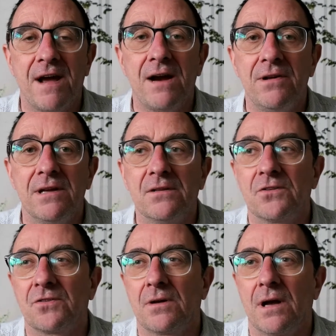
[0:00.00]

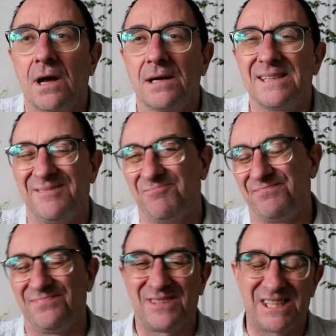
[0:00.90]
variants
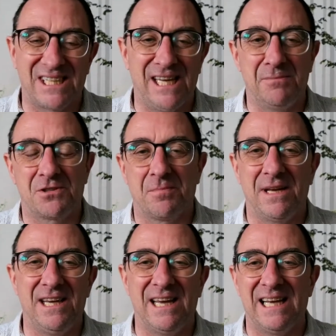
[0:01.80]
seem to
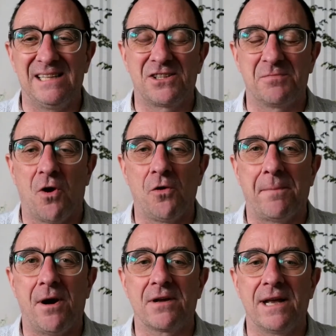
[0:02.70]
be in small
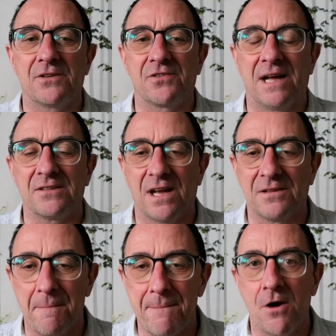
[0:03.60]
pockets that at
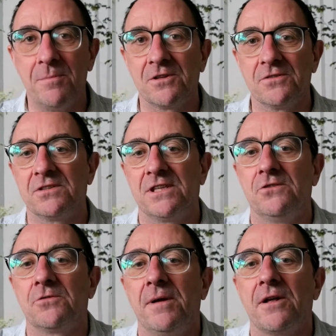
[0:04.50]
the moment doesn't
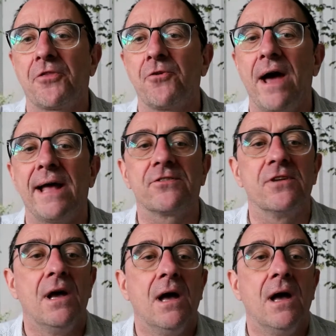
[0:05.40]
seem to be a threat.